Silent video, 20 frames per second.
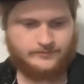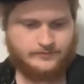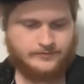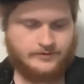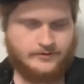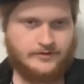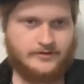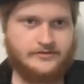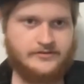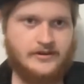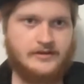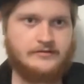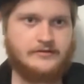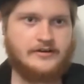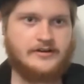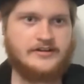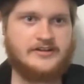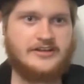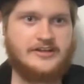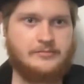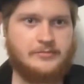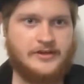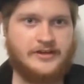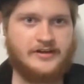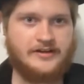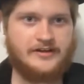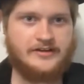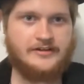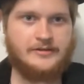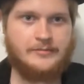is I'm going to keep it
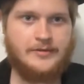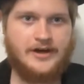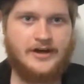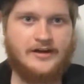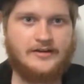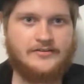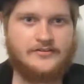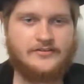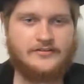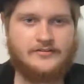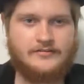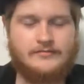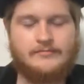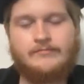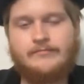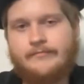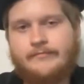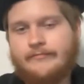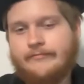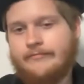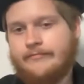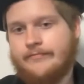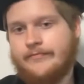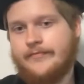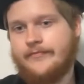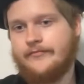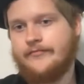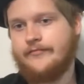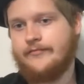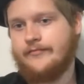in the box.
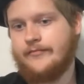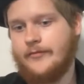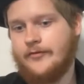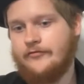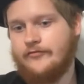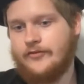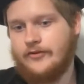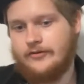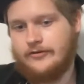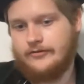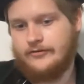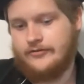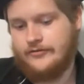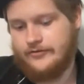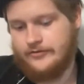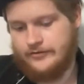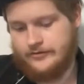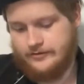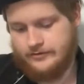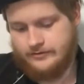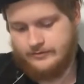First,